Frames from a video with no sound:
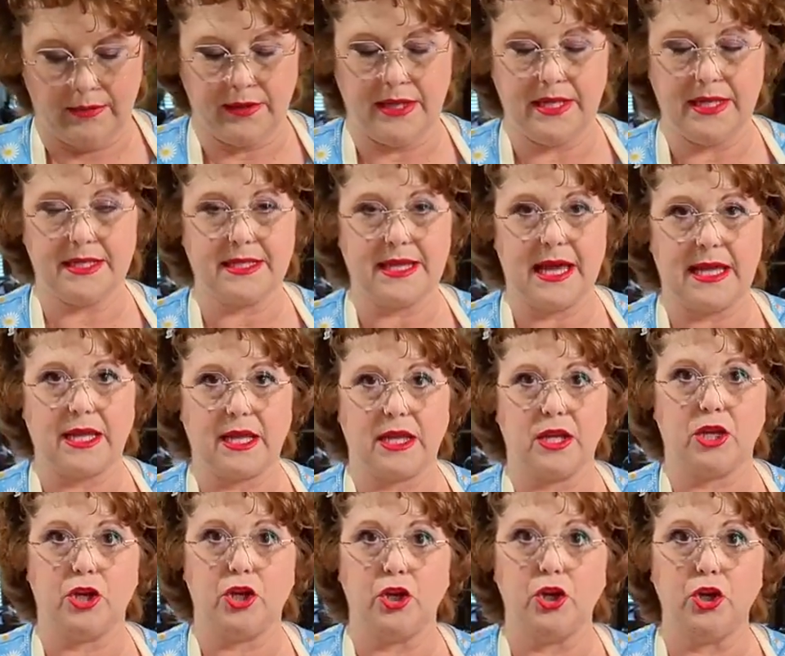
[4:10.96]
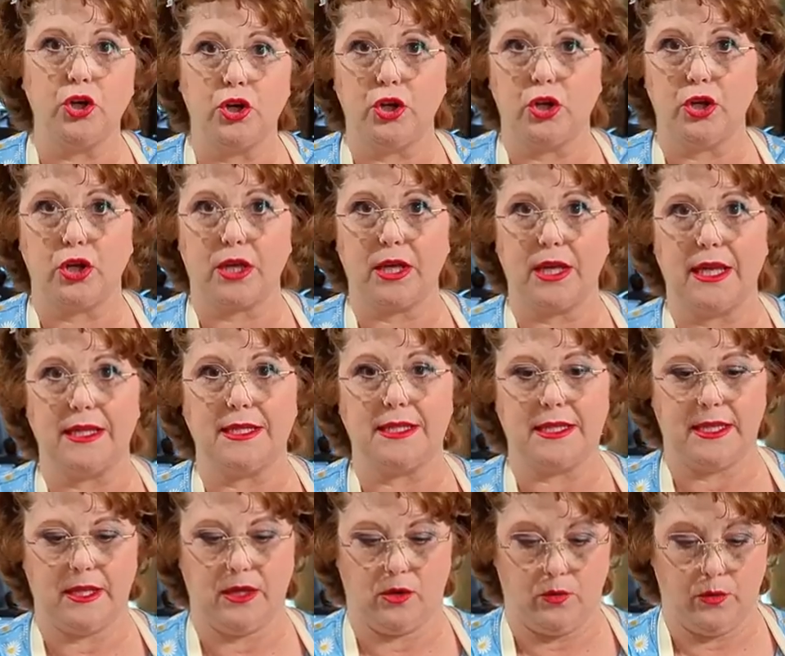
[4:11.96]
then it's got to cook
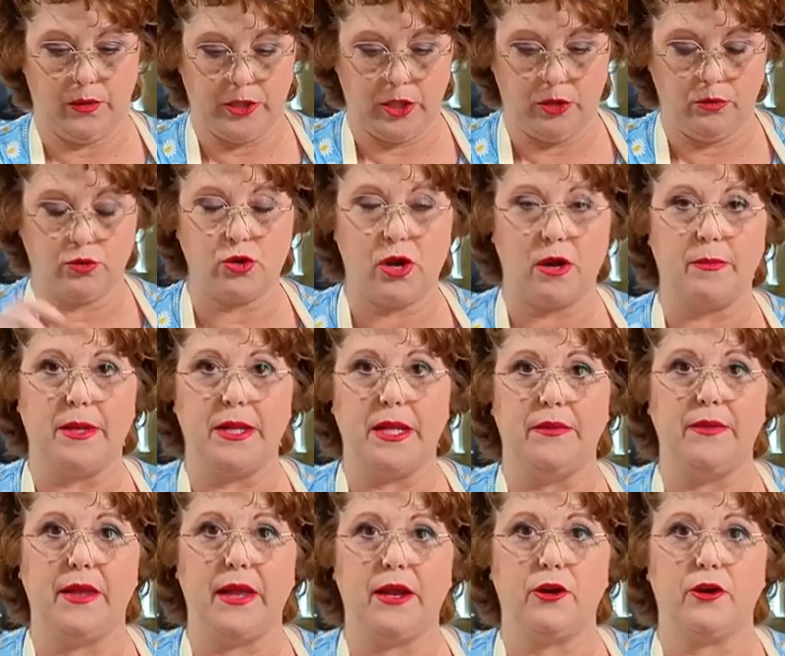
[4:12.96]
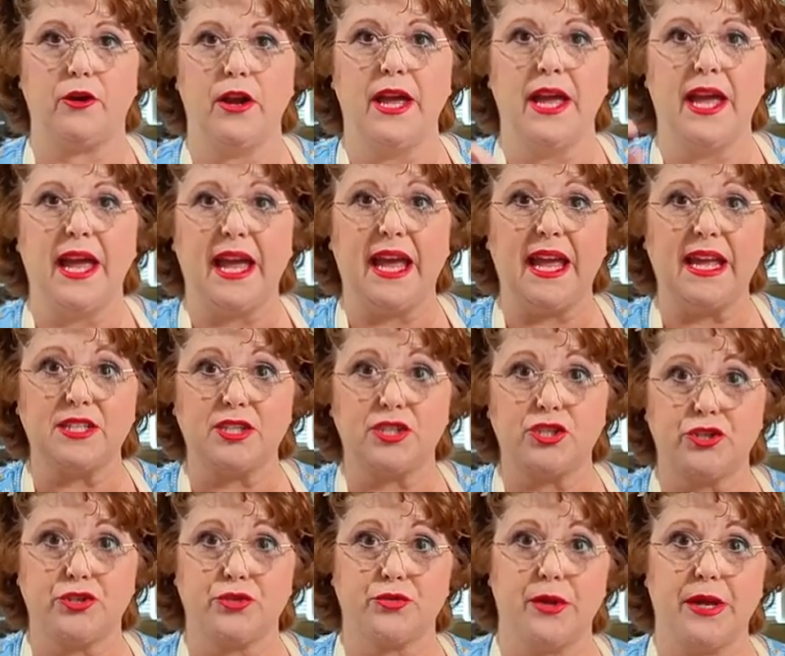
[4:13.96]
until when you drop it in there, it
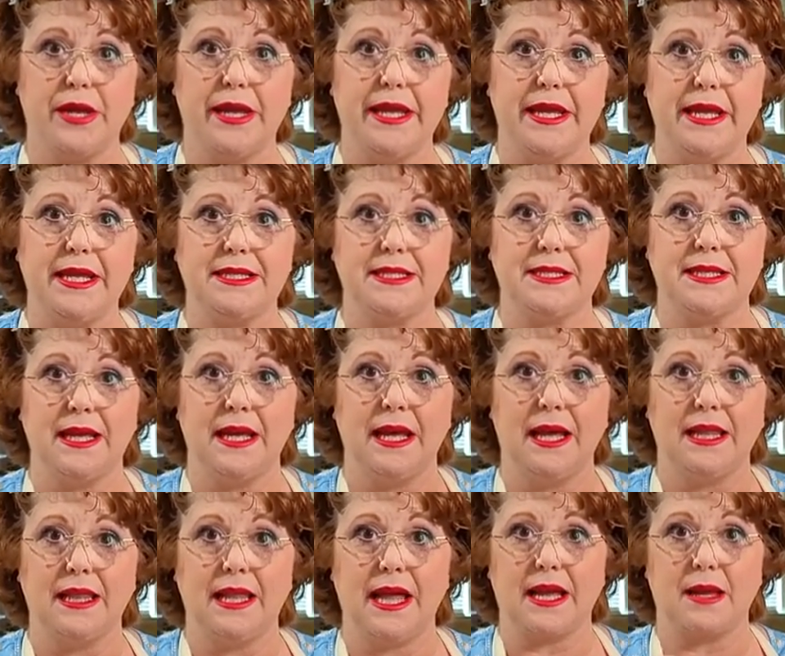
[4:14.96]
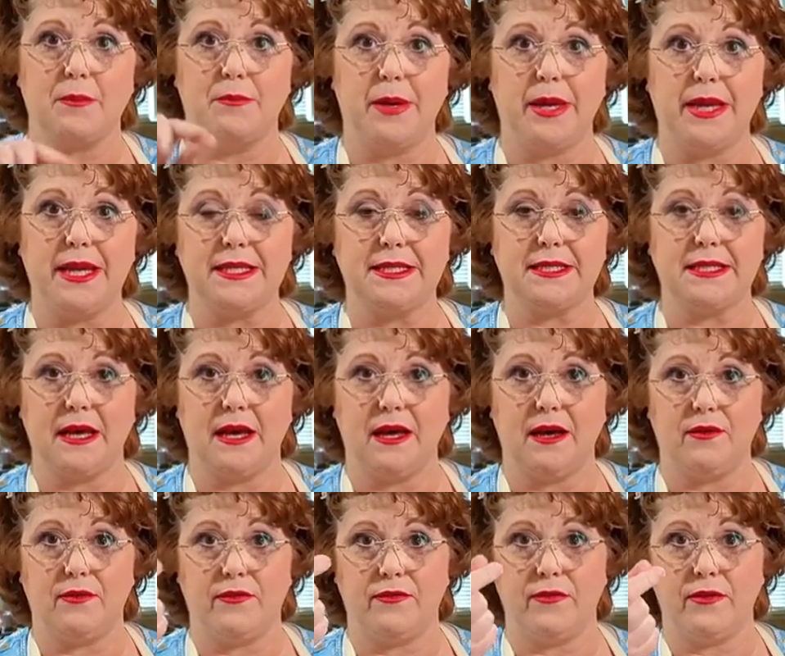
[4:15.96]
streams like a piece
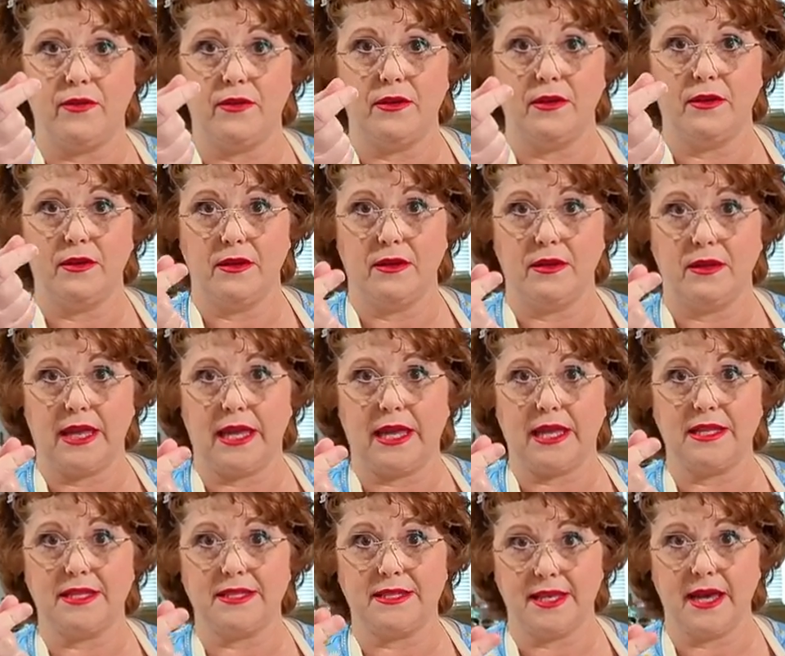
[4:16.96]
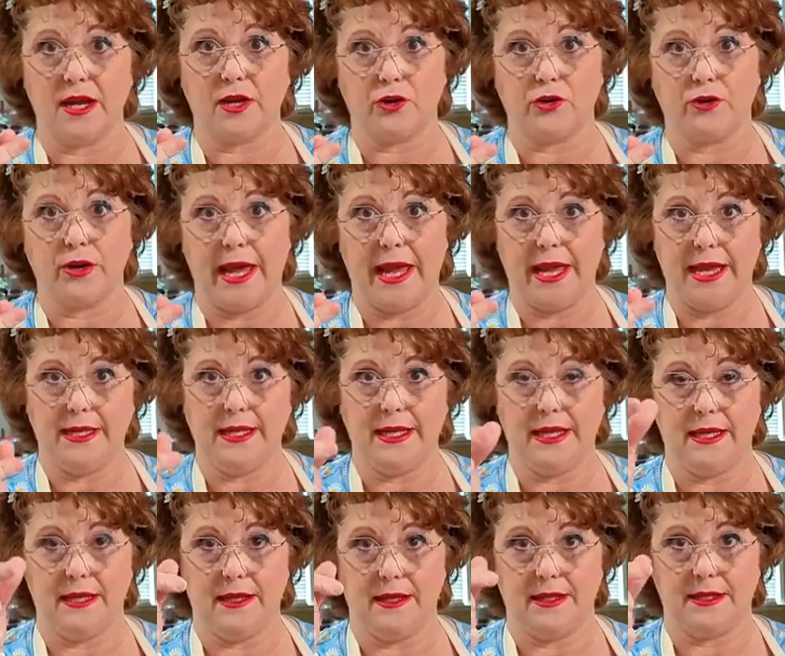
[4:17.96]
of sucker
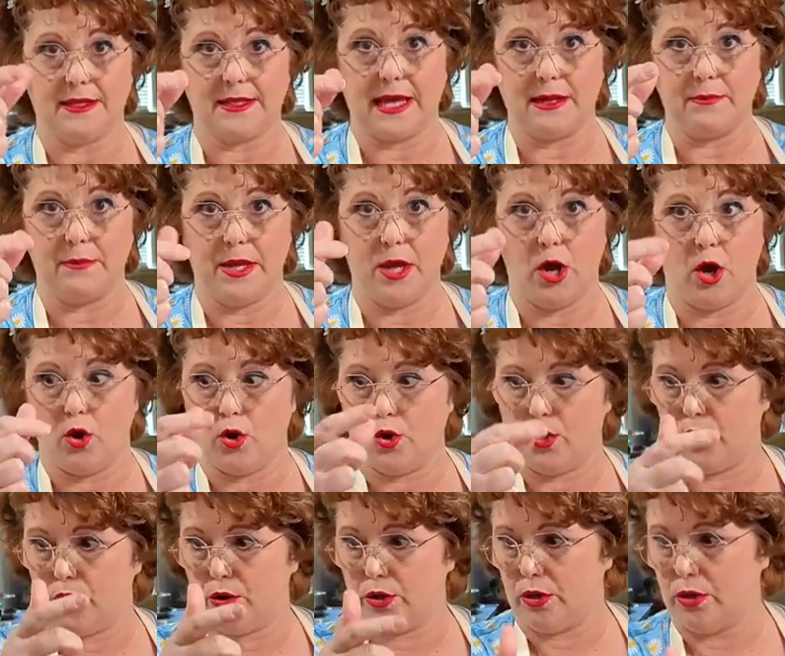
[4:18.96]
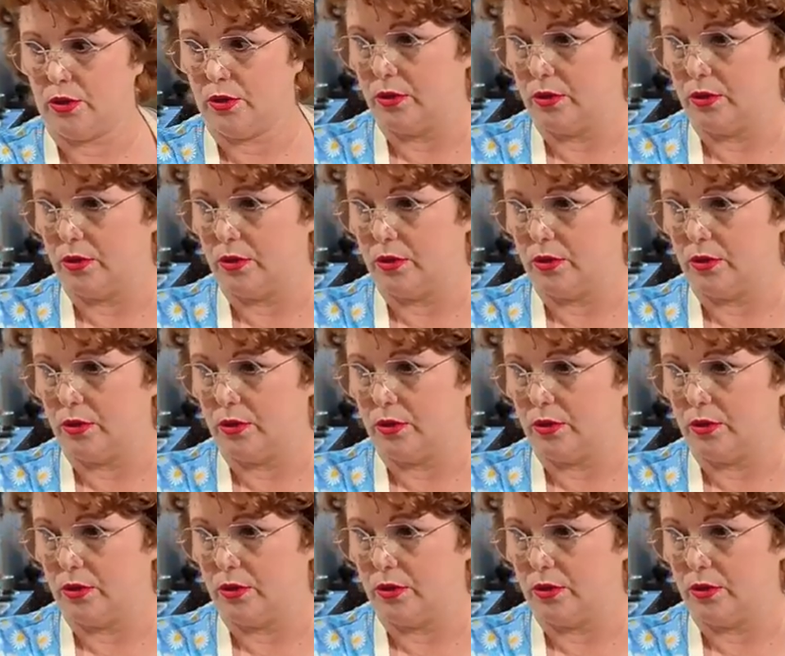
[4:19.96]
candy. It's got to be hard.